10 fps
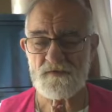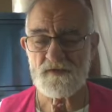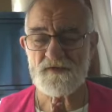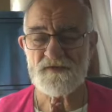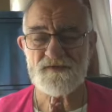
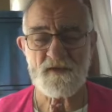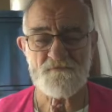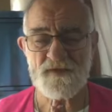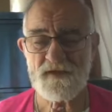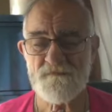
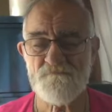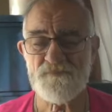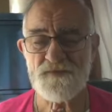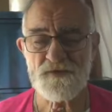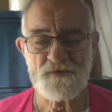Something
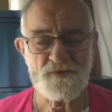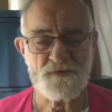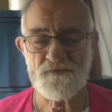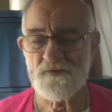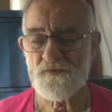
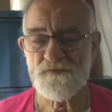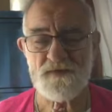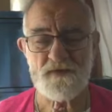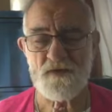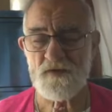beautiful for
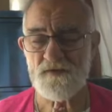God.